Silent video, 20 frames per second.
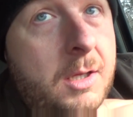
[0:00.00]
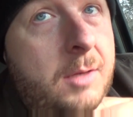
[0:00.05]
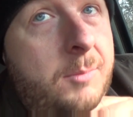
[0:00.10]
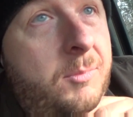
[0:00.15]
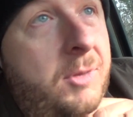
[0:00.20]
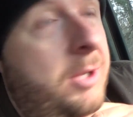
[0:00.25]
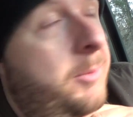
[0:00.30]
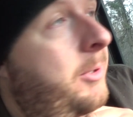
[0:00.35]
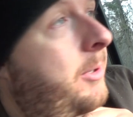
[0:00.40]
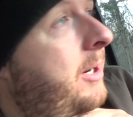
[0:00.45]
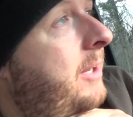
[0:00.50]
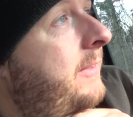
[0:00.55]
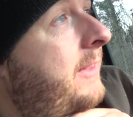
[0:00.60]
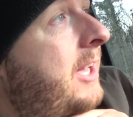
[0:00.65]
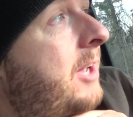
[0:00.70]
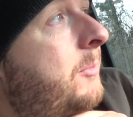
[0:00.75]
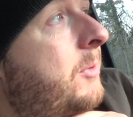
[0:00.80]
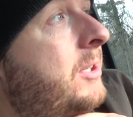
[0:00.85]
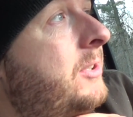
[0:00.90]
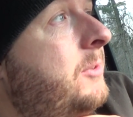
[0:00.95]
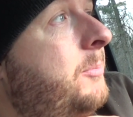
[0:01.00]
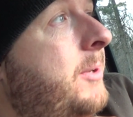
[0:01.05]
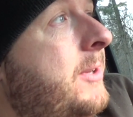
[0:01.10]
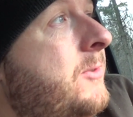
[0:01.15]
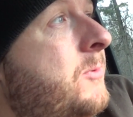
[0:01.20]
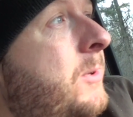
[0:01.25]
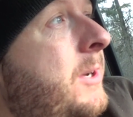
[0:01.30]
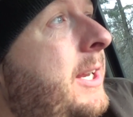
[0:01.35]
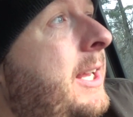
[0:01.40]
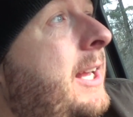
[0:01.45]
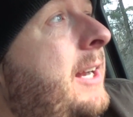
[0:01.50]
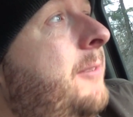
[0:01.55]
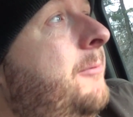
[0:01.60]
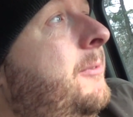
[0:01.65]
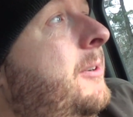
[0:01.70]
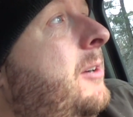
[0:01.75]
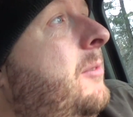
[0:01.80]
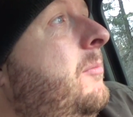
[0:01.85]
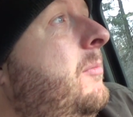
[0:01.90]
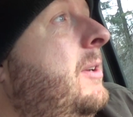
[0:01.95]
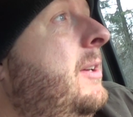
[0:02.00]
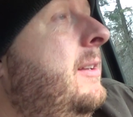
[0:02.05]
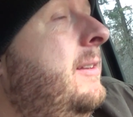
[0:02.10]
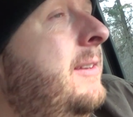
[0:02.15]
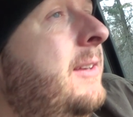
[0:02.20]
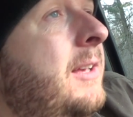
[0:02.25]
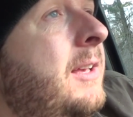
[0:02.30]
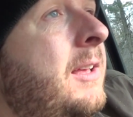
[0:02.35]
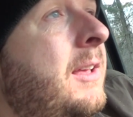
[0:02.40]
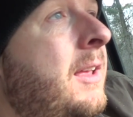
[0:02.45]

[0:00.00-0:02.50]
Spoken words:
Maybe not that much, depends where you get it from. But